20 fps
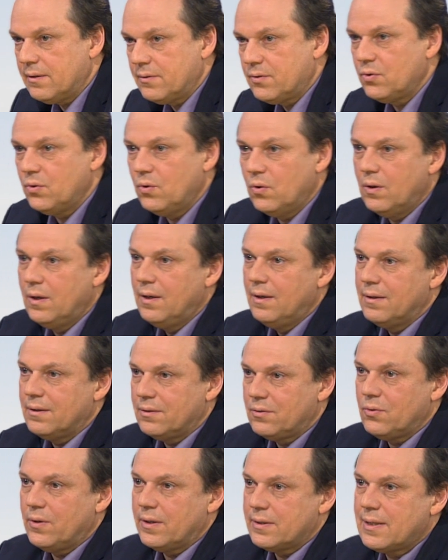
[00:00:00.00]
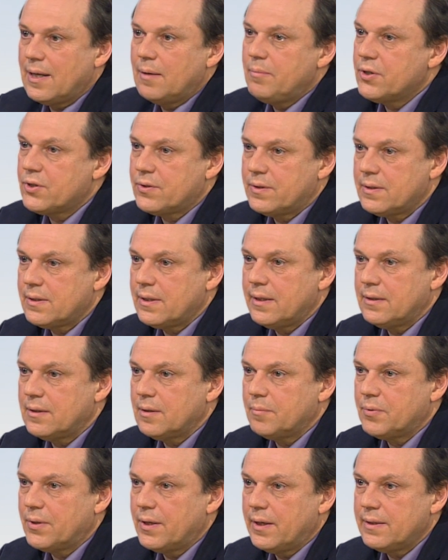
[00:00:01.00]
to to establish this
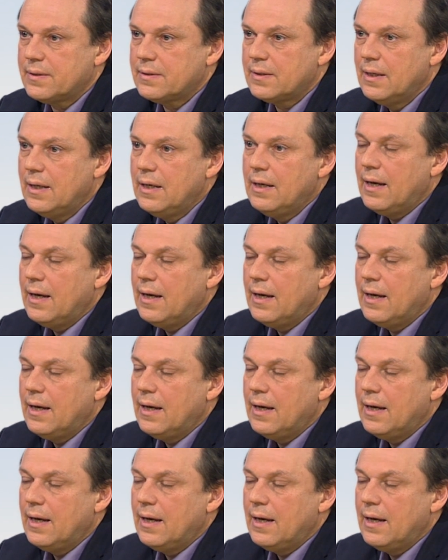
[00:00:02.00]
enterprise.